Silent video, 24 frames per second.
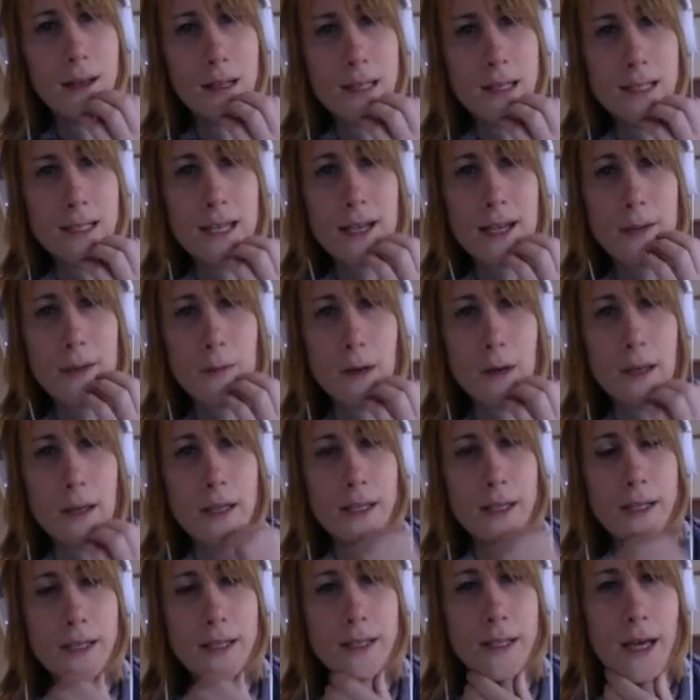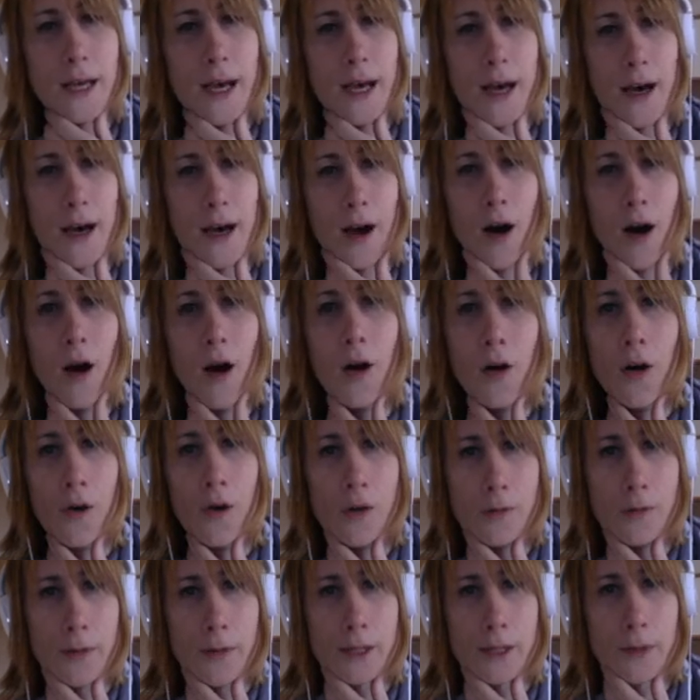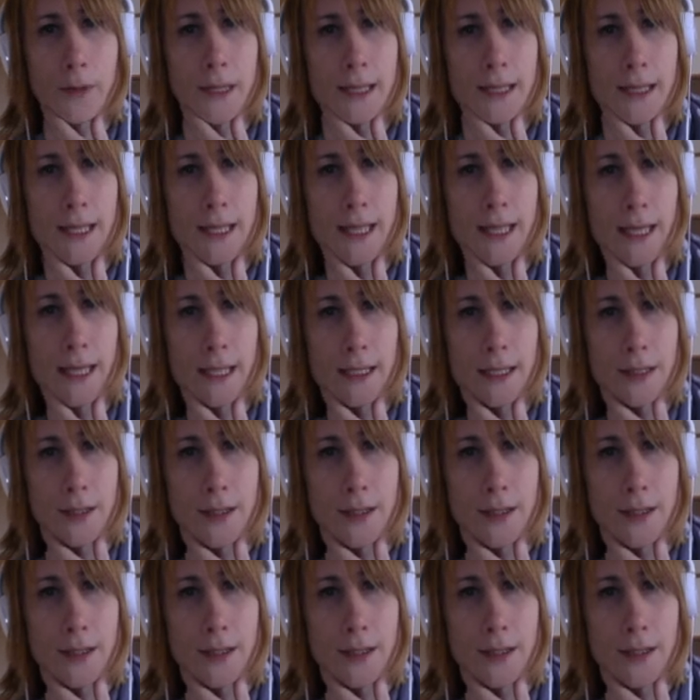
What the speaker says: The second one is o, which means king.